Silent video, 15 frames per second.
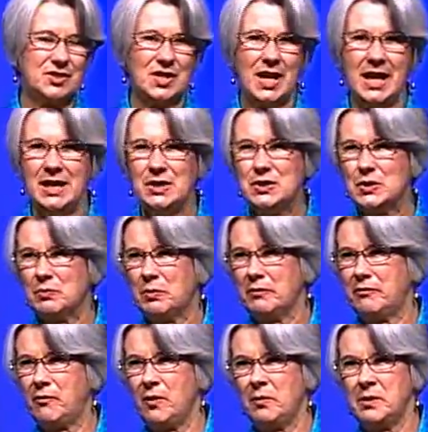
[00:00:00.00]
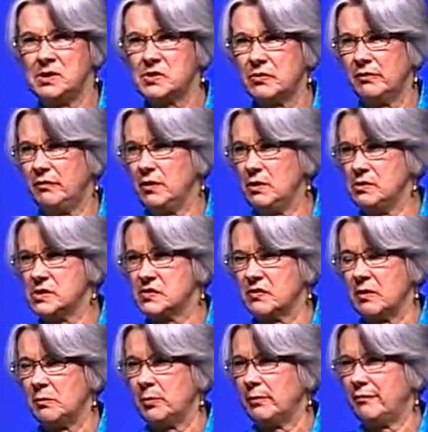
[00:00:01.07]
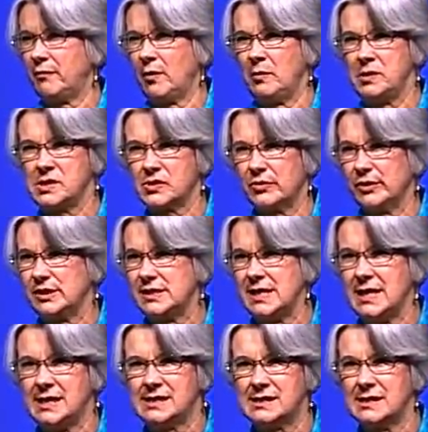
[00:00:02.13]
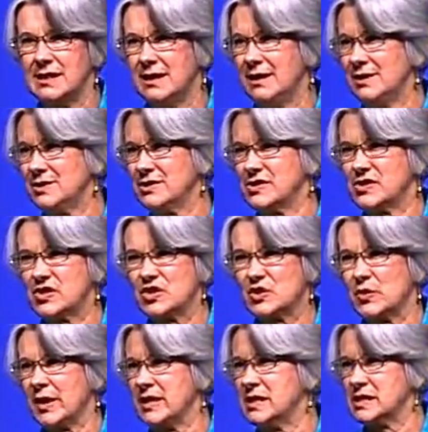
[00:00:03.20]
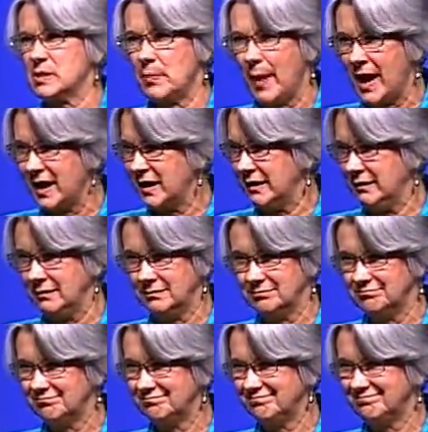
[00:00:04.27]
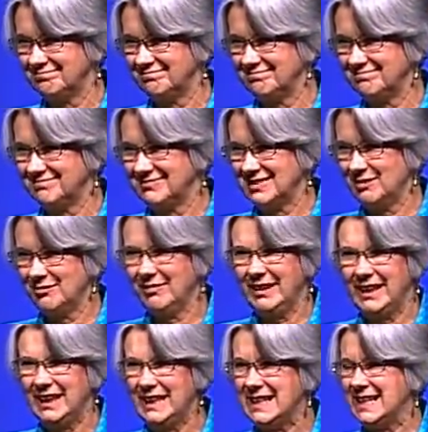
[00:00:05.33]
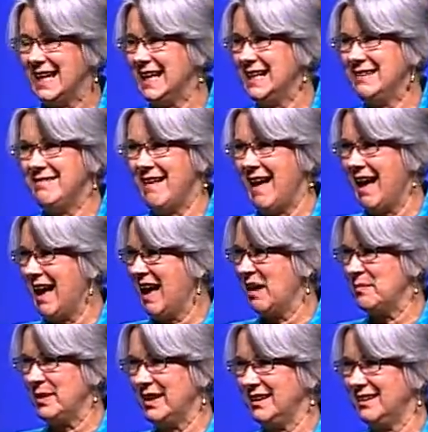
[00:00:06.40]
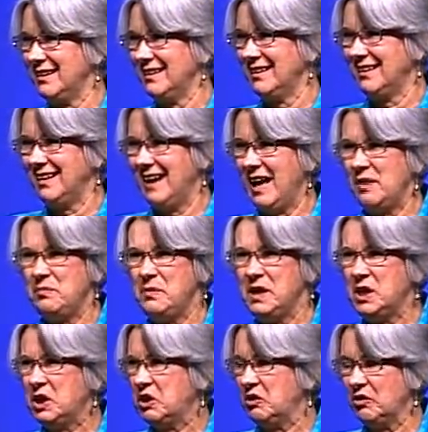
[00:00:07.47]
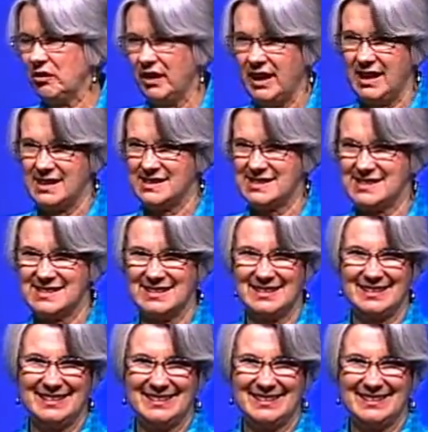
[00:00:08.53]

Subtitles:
Change your performance reviews from performance critiques to strength spotting. Really get in the habit and be curious.